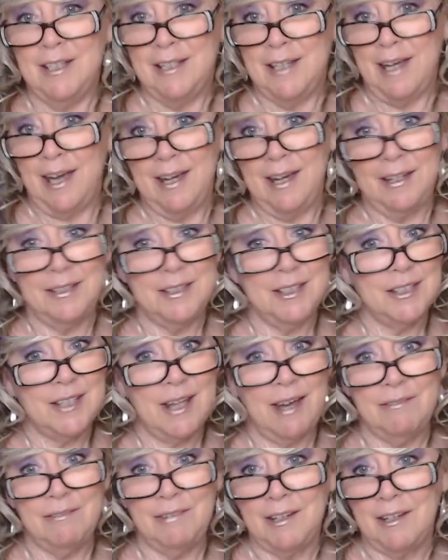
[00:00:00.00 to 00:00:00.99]
and just
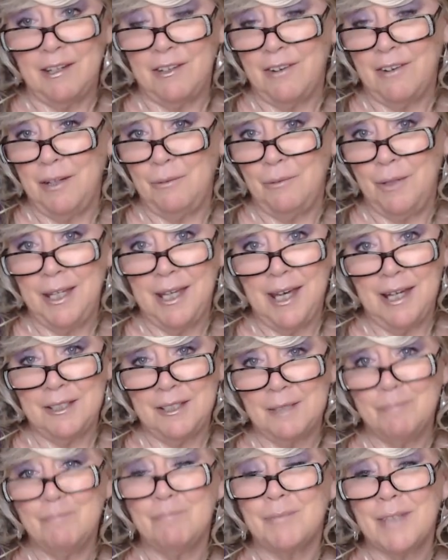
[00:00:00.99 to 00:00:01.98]
having a great
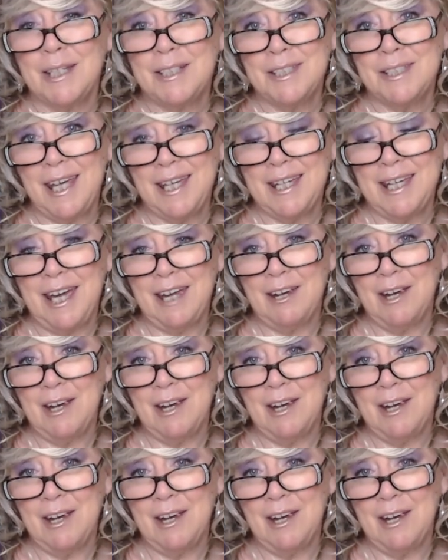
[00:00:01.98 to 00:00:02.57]
weekend. Take care,